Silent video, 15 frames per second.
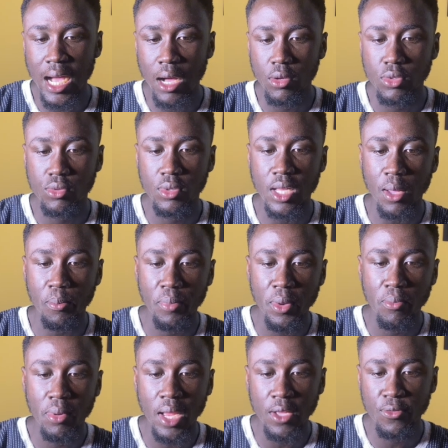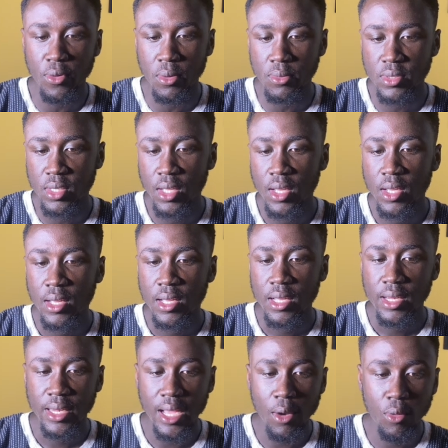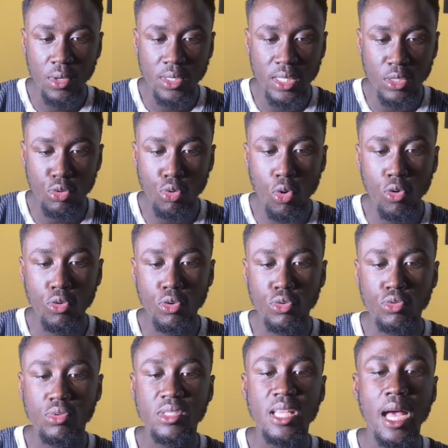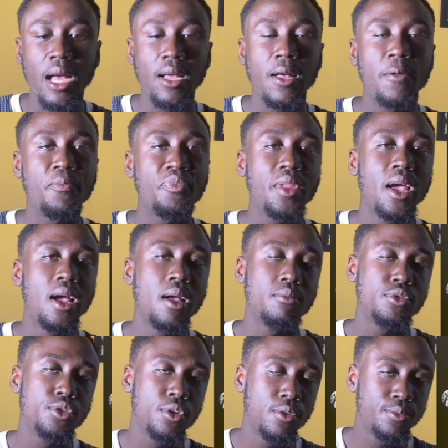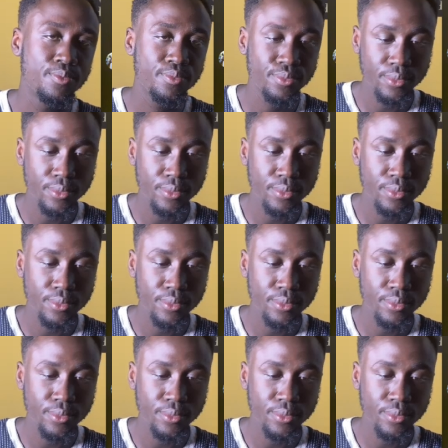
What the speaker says: house to campaign platforms, that was the song you sang, I am sure.